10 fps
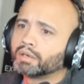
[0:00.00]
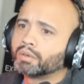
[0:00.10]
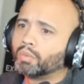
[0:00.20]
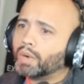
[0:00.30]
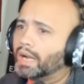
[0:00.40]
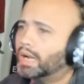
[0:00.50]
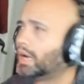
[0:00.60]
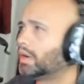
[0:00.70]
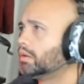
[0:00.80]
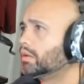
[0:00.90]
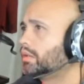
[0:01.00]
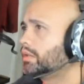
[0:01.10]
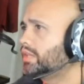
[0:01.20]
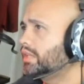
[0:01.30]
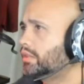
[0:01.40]
Wow.
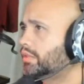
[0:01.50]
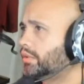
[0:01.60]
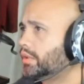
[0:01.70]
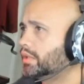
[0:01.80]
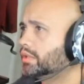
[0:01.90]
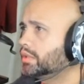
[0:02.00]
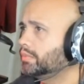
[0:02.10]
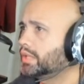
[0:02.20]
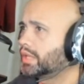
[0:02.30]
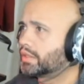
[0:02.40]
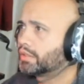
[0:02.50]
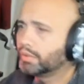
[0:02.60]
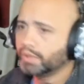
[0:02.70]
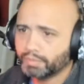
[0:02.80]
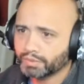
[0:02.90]
Is that 30? It's going to be like
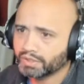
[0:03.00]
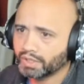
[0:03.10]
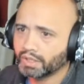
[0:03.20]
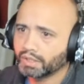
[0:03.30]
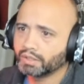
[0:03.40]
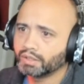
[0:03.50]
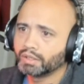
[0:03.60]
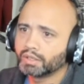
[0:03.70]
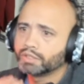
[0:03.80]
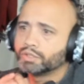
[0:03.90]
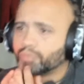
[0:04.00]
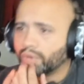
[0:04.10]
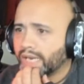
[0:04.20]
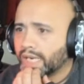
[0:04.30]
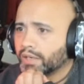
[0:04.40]
30%
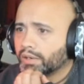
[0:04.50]
drain.